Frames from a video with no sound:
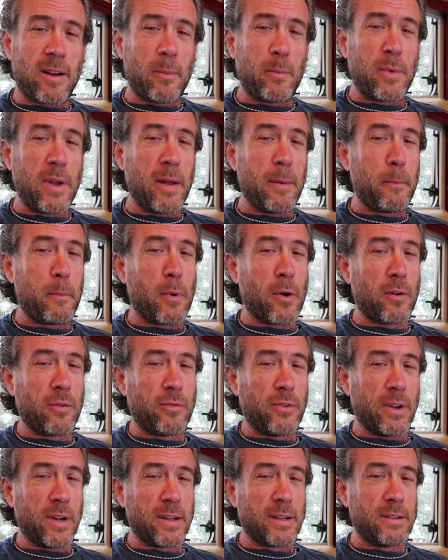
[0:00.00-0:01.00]
up being
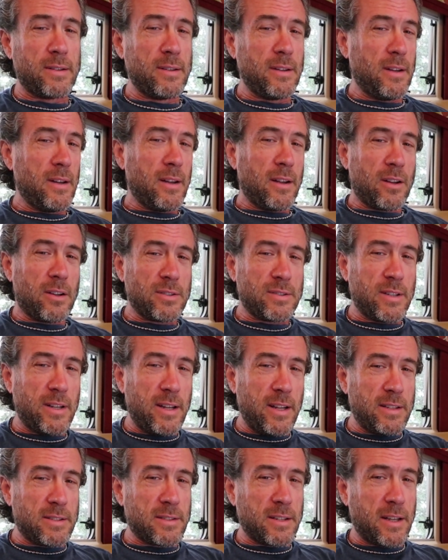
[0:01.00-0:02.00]
perfect, because it
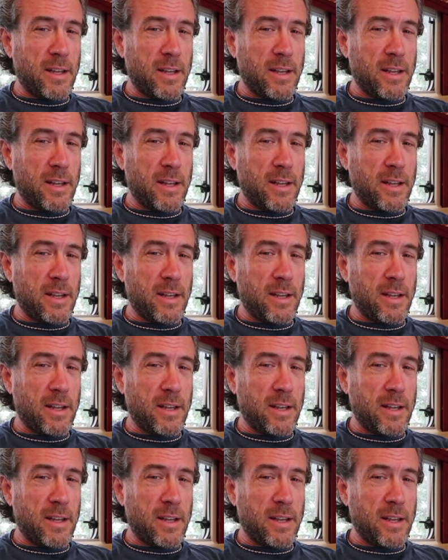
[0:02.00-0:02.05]
needs